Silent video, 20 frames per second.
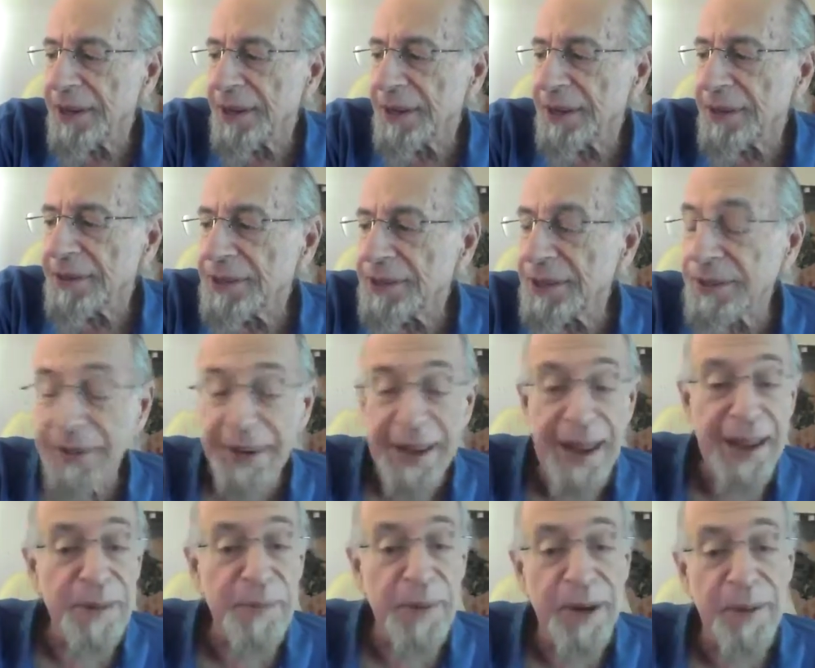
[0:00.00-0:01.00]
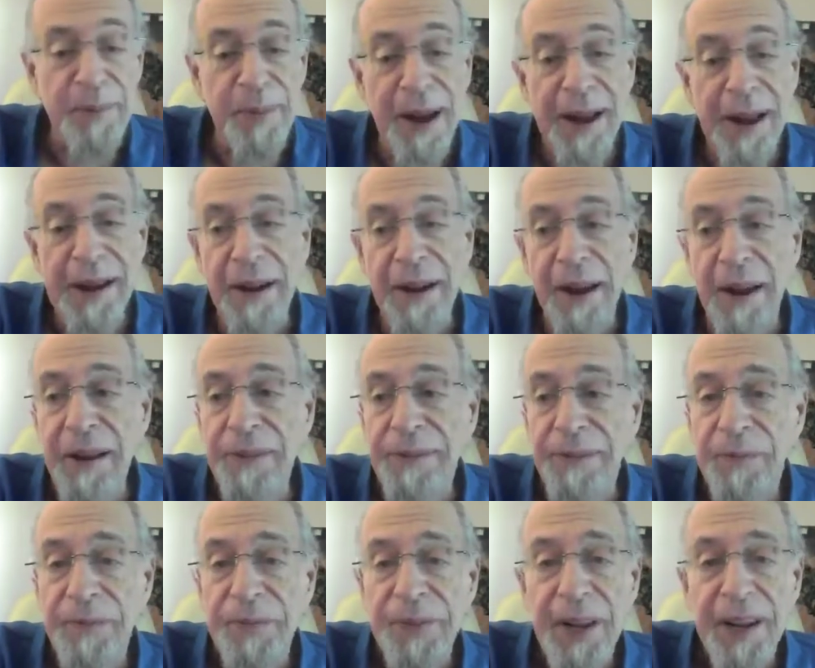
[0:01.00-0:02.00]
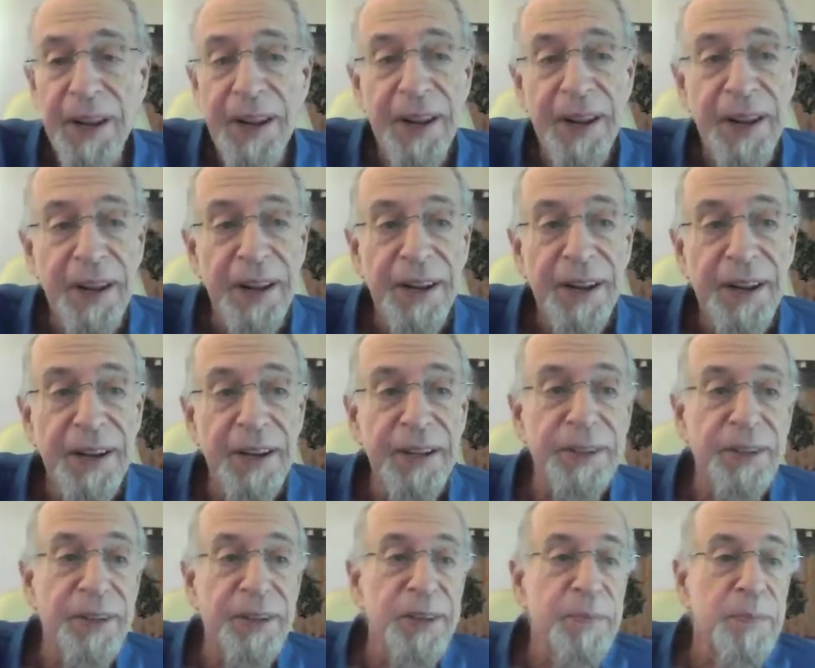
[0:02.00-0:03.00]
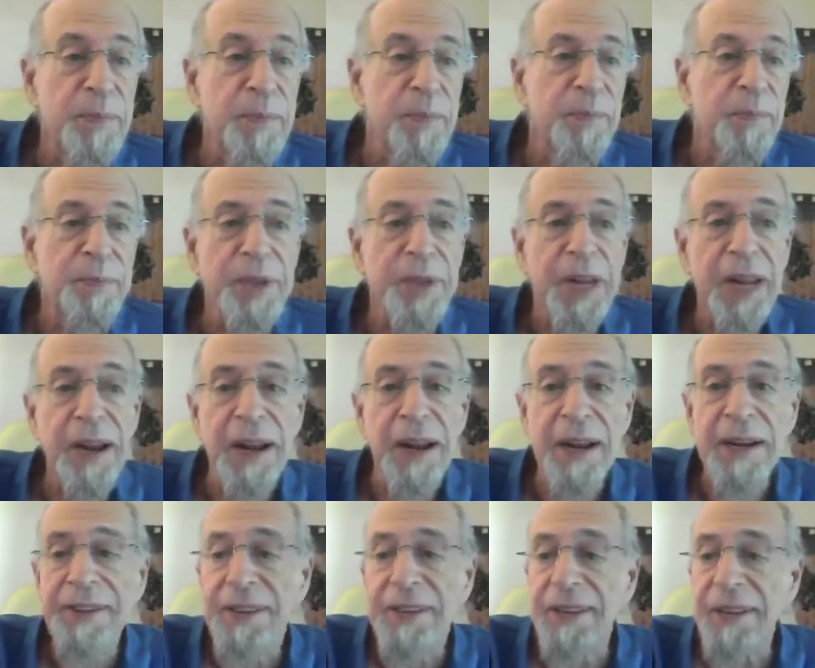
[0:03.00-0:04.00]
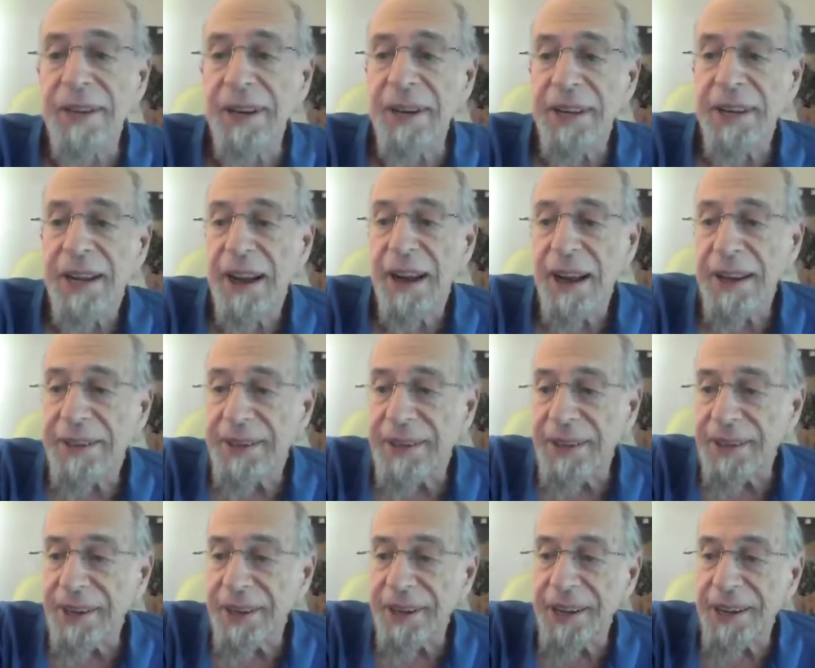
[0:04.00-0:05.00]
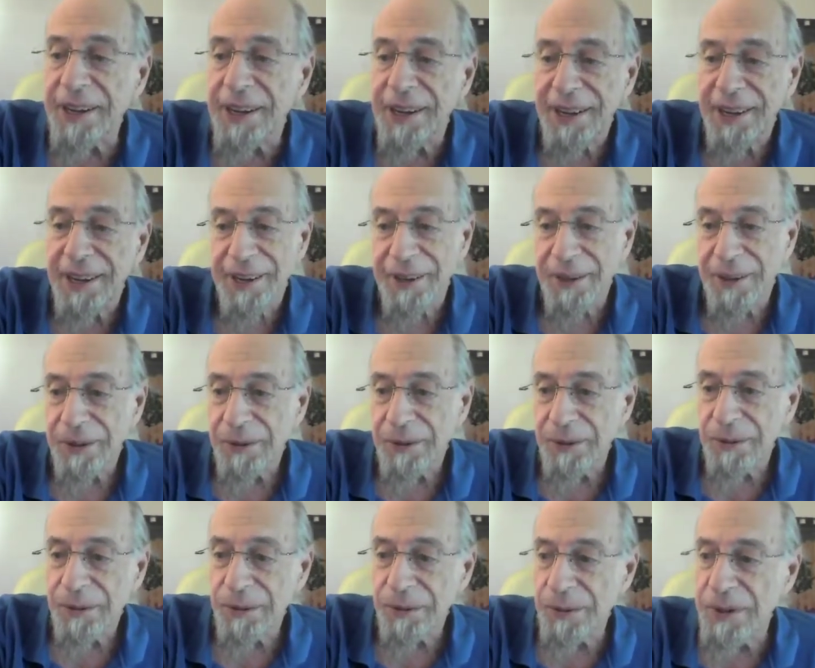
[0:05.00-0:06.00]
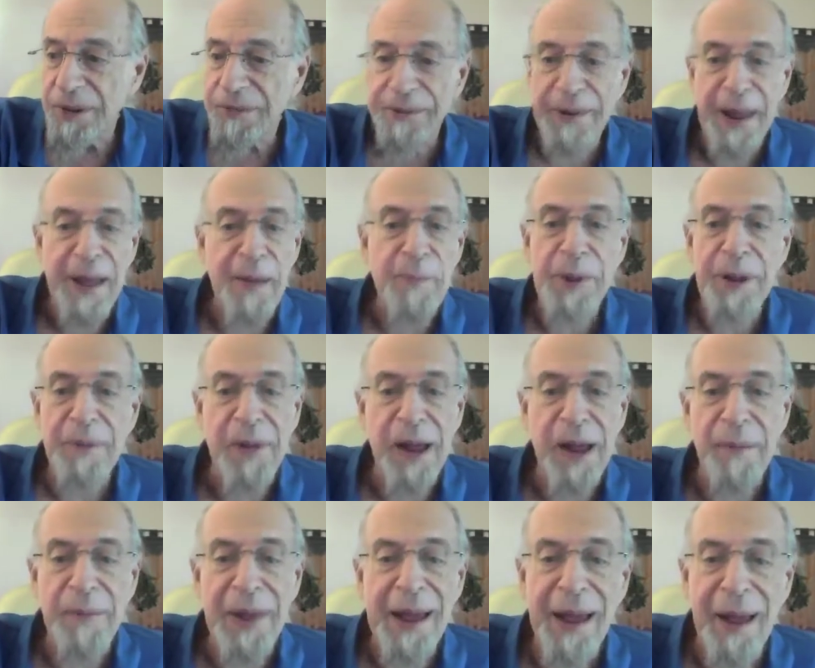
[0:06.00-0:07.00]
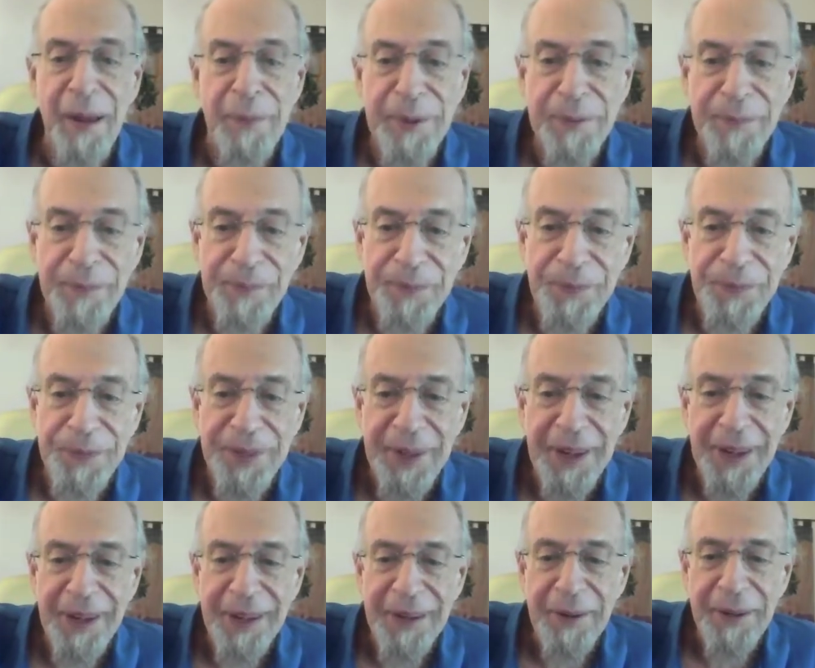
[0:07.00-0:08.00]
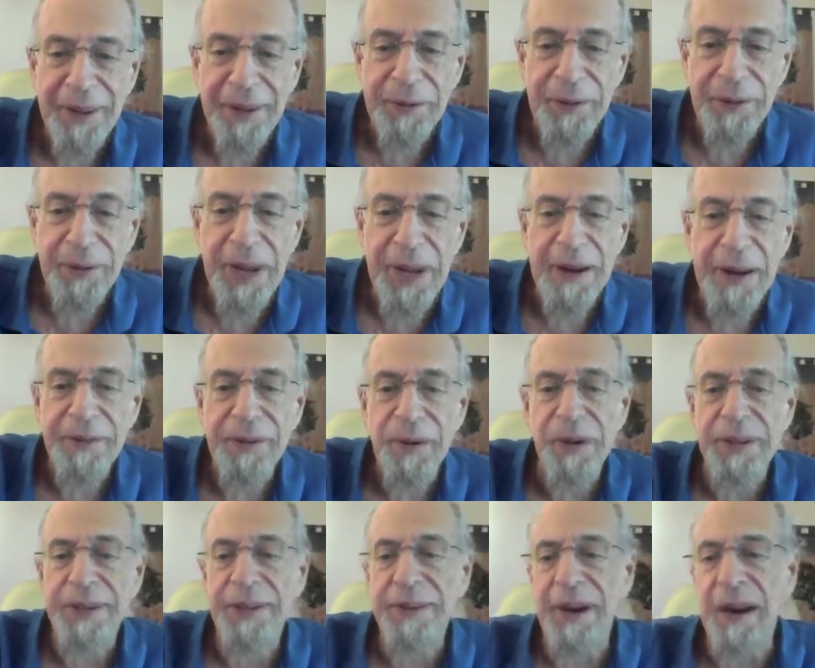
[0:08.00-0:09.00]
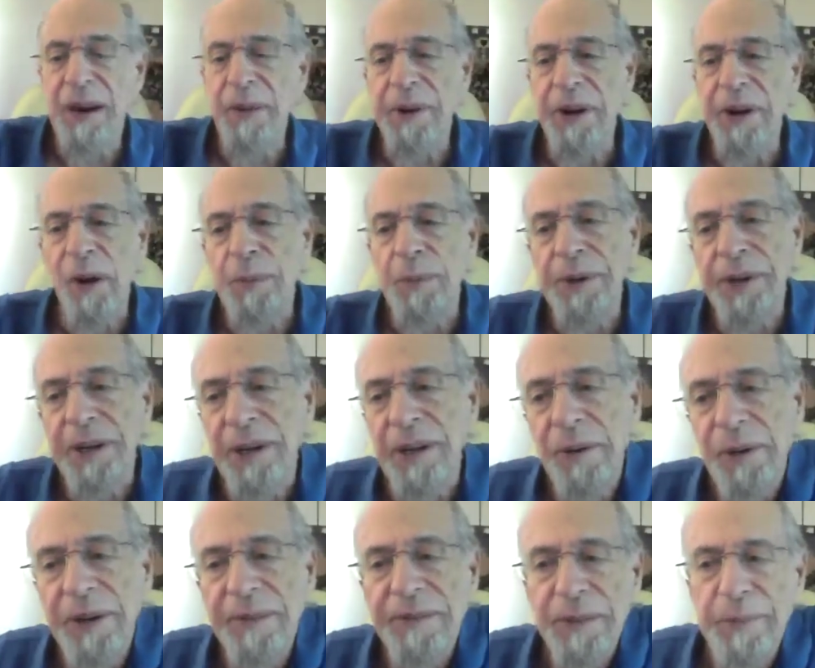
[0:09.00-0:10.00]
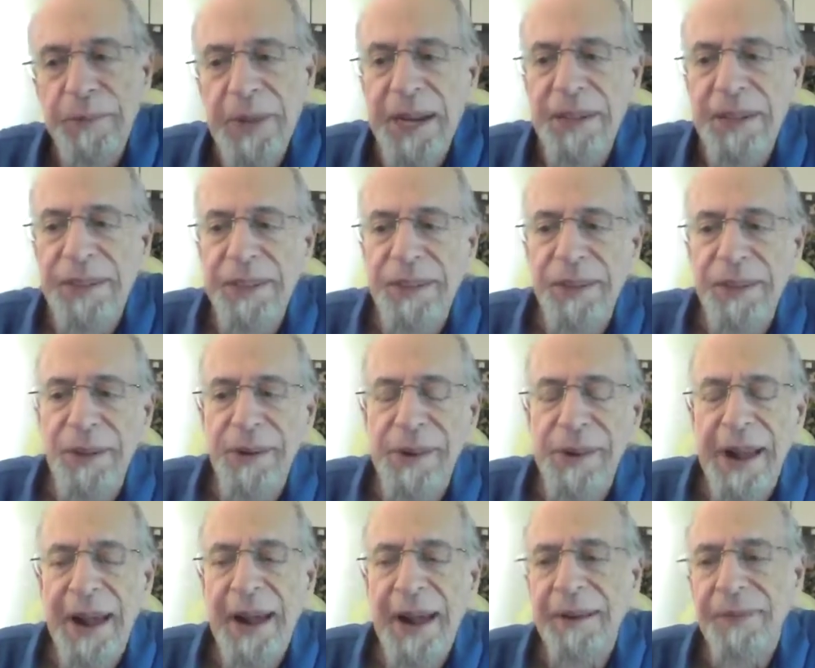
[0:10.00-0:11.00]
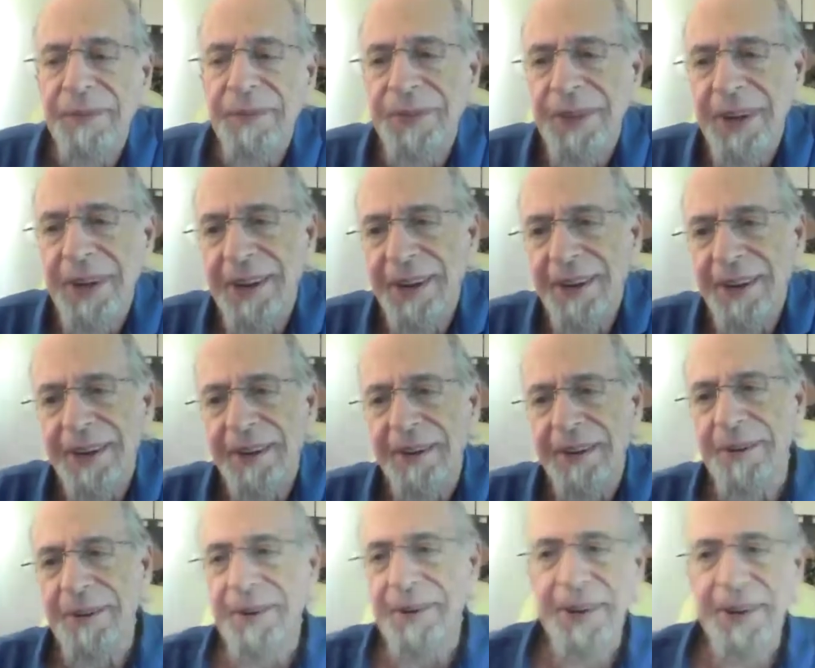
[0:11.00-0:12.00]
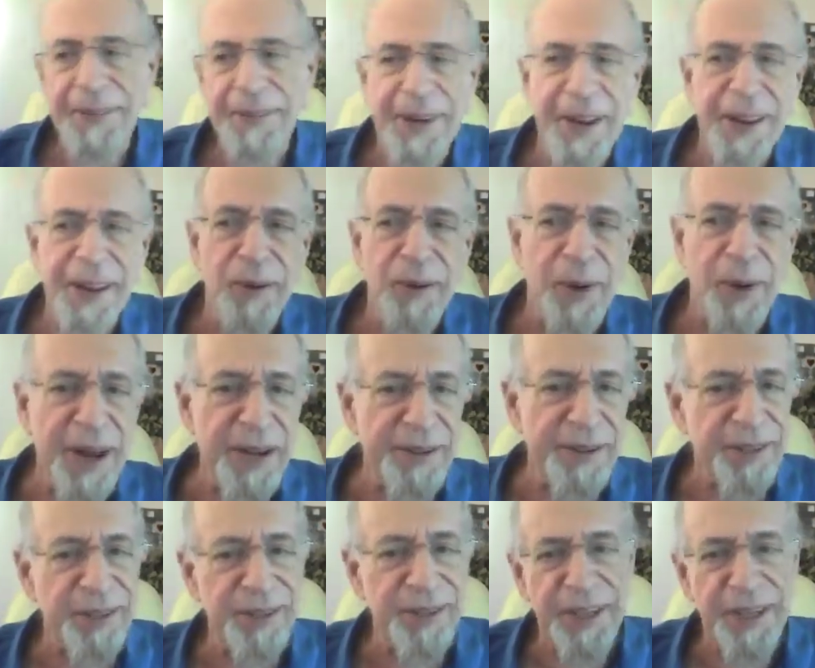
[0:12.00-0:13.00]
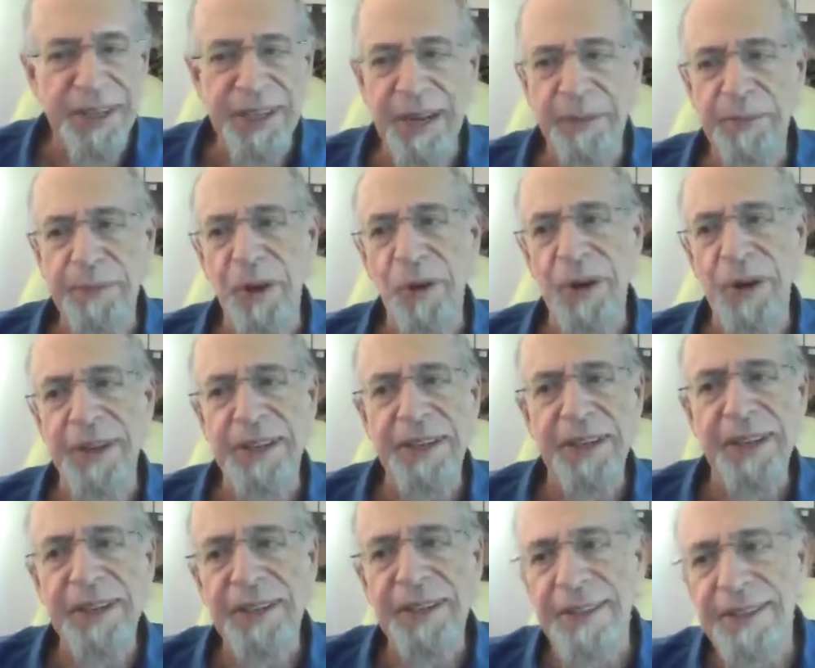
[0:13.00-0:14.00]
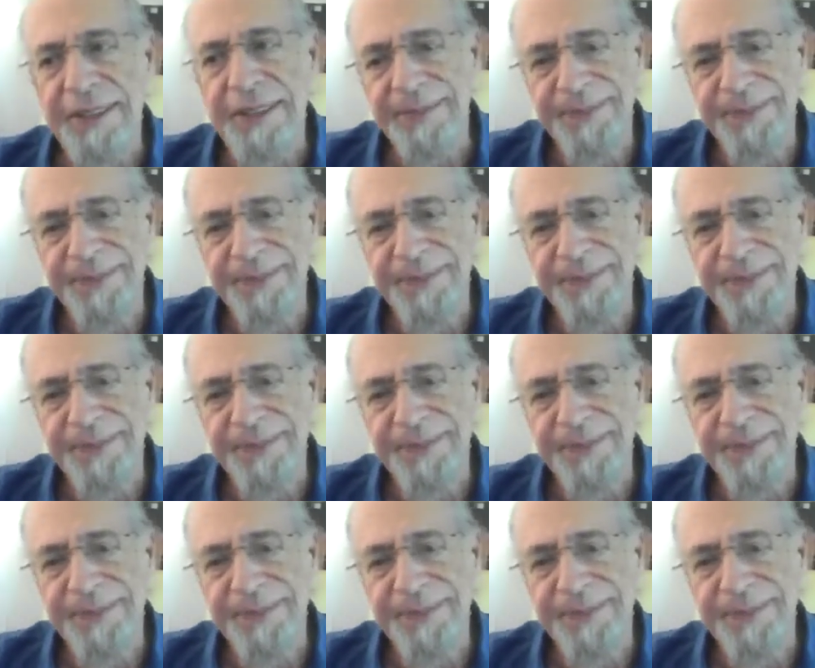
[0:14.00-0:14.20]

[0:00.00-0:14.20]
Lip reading: certainly has been in my life, is just constantly revamping my map. And of course, you've got to be open to new information to do that. Otherwise, you just keep going in circles.